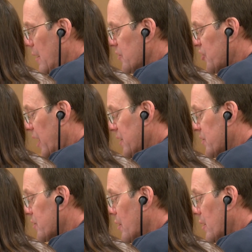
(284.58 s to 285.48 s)
This case
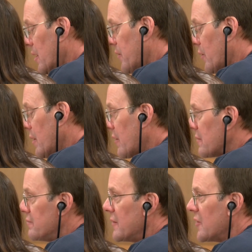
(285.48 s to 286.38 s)
has gone on forever.
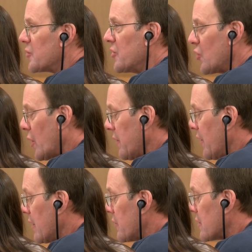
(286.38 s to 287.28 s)
It's been
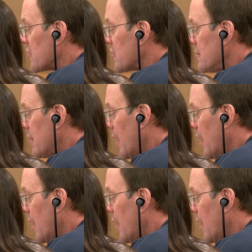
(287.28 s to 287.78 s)
twenty-five years.